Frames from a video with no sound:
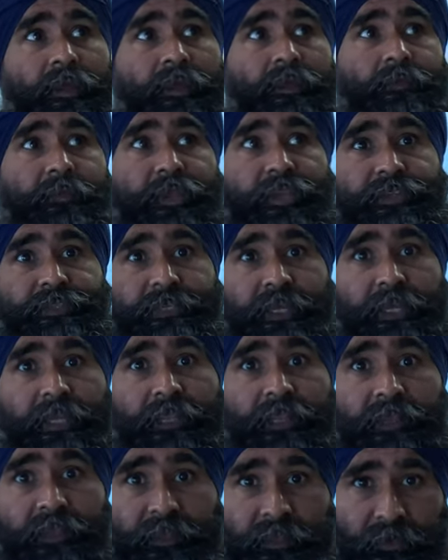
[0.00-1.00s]
because I
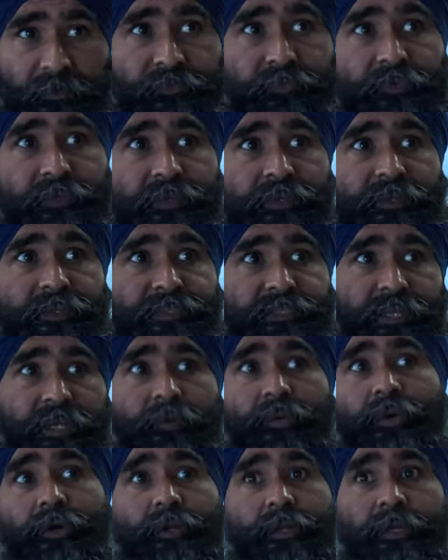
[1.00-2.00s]
love
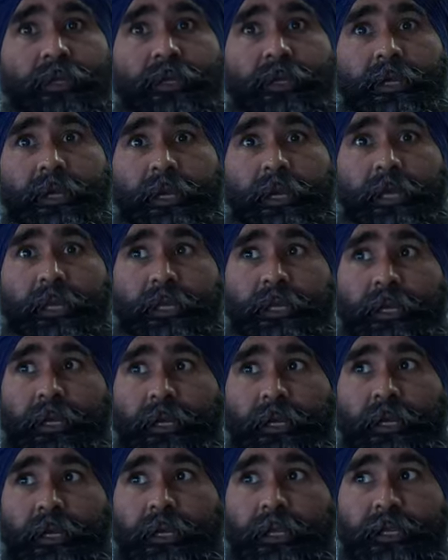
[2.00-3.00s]
Stewart, and
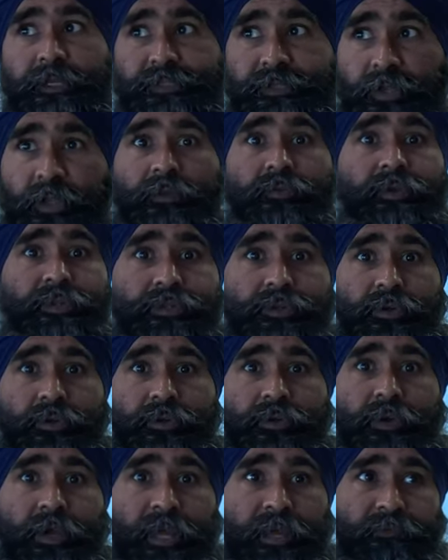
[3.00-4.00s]
uh, it's always good
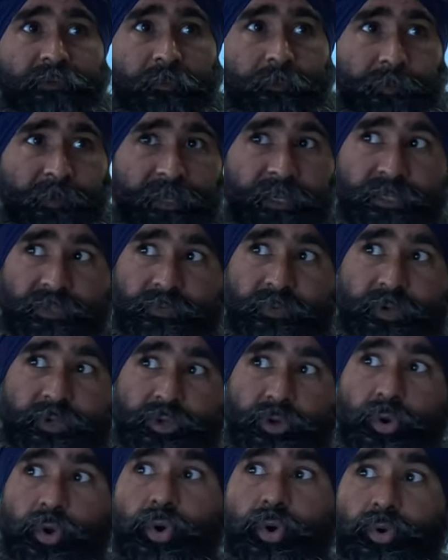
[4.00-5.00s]
to have a place where
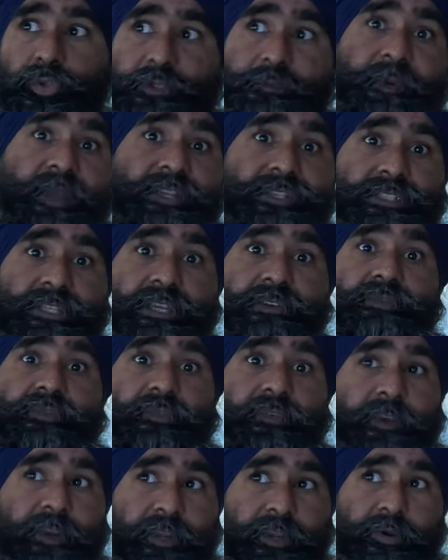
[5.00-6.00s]
you go, especially
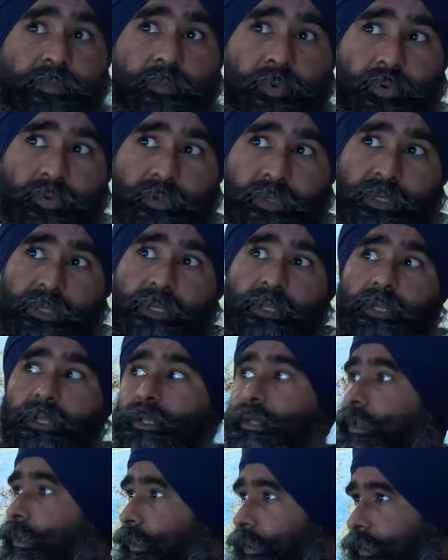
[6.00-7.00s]
very remote.
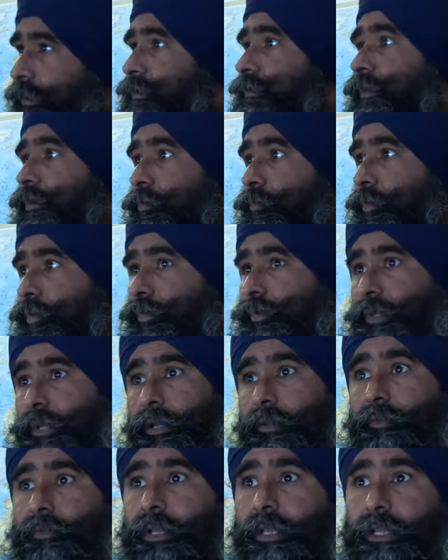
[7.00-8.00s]
It is a remote
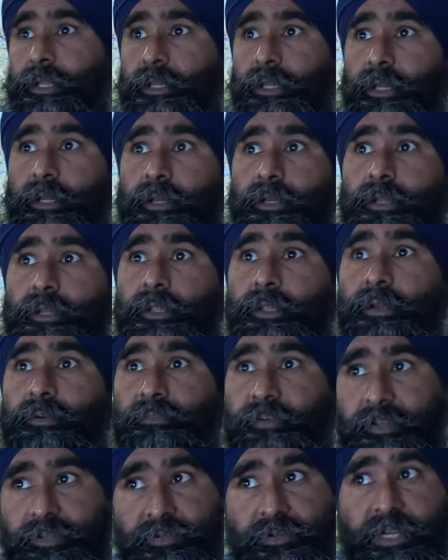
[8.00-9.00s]
town, and uh,
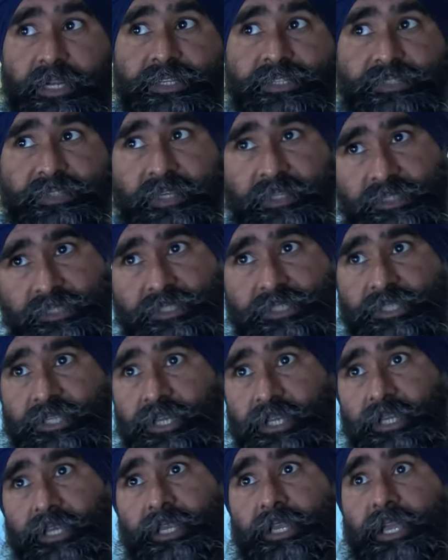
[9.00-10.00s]
when you get such
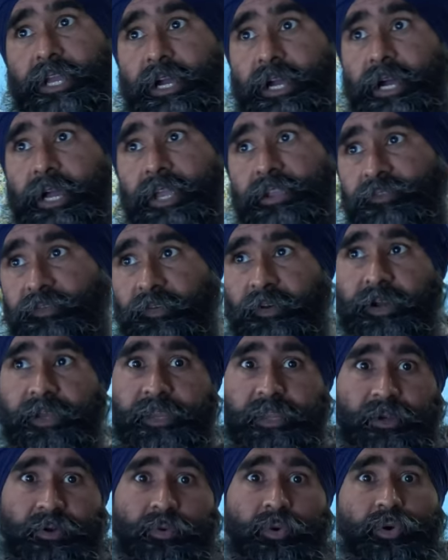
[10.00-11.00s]
a high fi
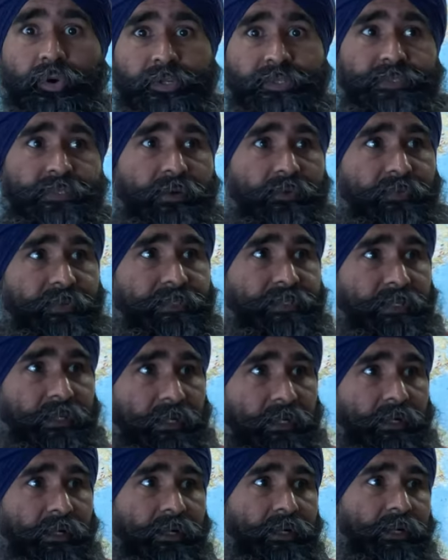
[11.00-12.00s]
or good service
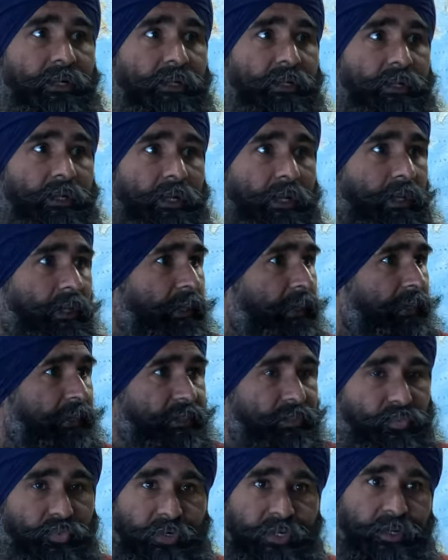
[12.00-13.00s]
here, uh, it
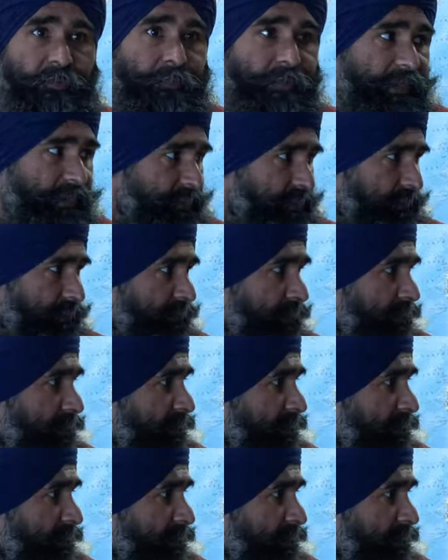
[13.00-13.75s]
is very impressive.